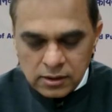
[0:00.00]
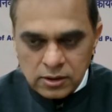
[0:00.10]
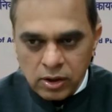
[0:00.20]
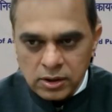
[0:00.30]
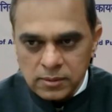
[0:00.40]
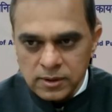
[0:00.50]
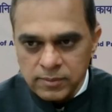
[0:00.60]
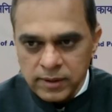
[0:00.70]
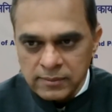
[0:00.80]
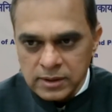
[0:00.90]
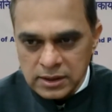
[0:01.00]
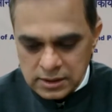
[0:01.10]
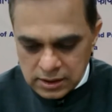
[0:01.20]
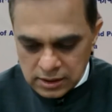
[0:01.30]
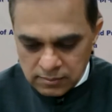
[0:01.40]
The Honorable Prime
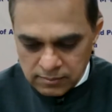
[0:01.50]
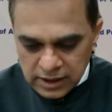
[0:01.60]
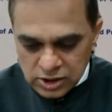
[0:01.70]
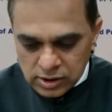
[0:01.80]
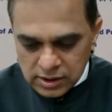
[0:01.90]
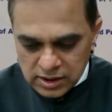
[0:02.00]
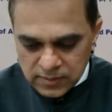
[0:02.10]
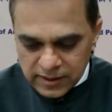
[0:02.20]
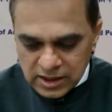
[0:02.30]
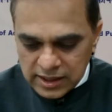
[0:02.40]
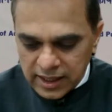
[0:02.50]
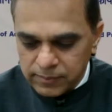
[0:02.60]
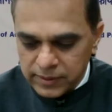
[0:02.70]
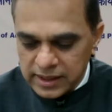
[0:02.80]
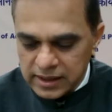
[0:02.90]
Minister mentioned the special
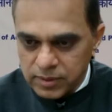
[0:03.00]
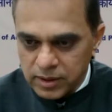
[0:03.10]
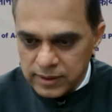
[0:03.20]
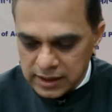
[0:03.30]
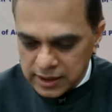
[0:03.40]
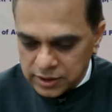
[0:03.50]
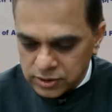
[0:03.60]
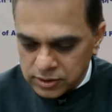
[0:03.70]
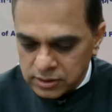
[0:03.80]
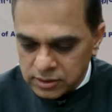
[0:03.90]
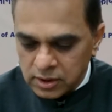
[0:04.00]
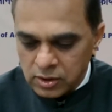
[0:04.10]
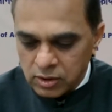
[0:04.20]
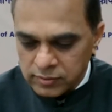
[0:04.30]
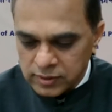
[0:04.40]
campaign implementation
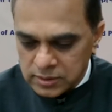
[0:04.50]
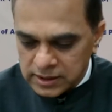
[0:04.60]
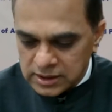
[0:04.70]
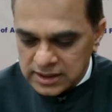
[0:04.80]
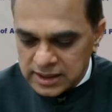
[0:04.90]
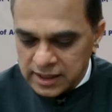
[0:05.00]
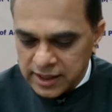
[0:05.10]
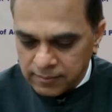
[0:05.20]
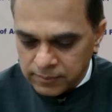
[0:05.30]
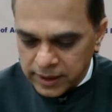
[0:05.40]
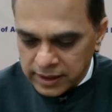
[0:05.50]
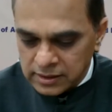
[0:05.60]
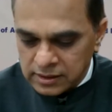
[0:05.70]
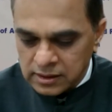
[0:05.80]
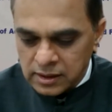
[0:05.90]
of the Swachhta campaign